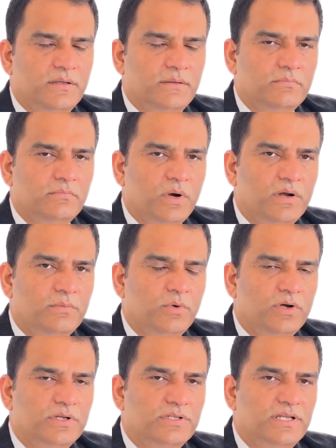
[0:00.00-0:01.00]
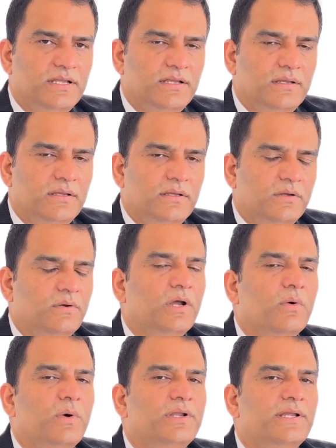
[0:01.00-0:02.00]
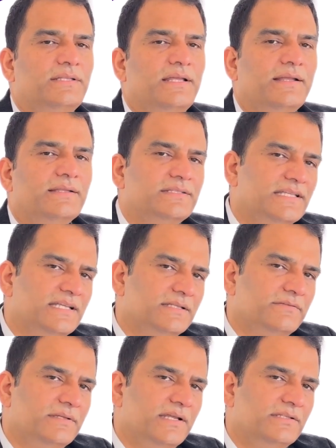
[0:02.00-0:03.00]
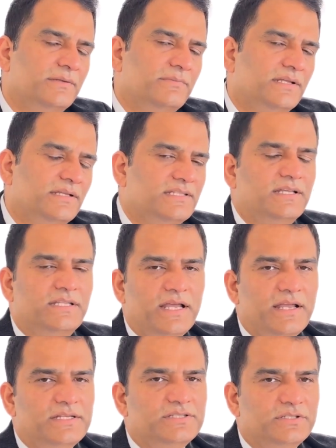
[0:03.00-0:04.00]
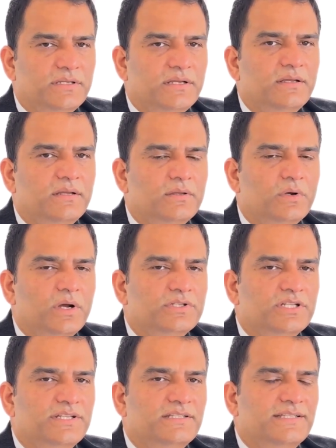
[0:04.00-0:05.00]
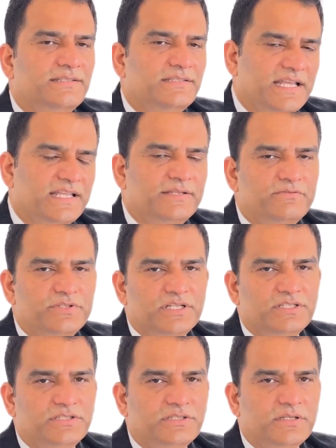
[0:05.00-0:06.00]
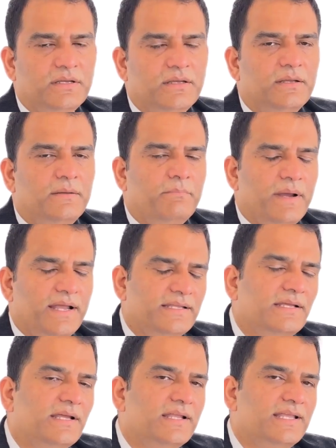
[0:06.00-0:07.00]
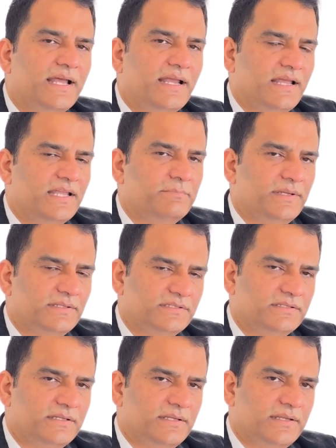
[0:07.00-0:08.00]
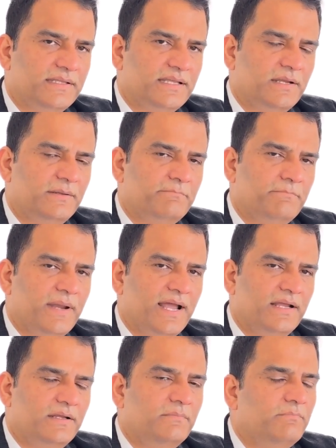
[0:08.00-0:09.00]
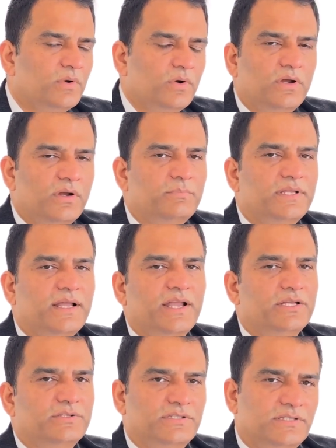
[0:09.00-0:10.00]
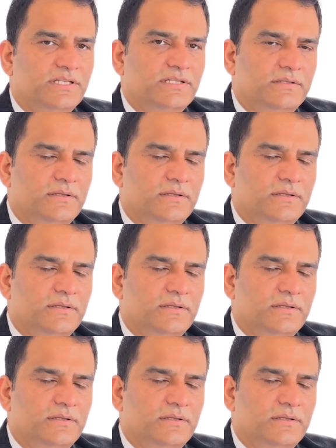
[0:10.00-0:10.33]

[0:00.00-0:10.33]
More importantly, you now understand the significance of these details, not just as data fields, but as critical elements that impact procurement accuracy,